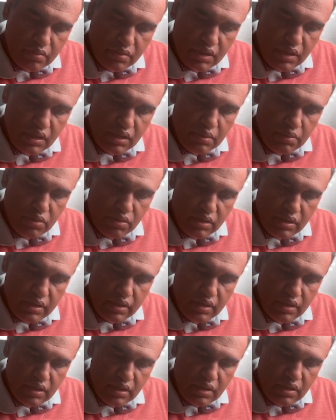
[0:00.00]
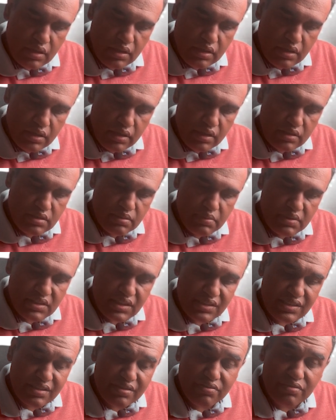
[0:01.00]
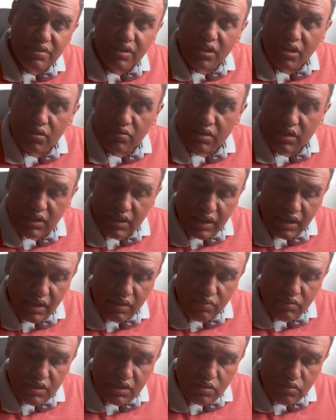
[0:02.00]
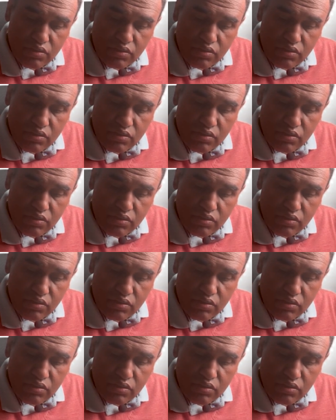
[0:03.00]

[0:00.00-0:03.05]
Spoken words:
Think about it. It's the muscles in front of the thigh which are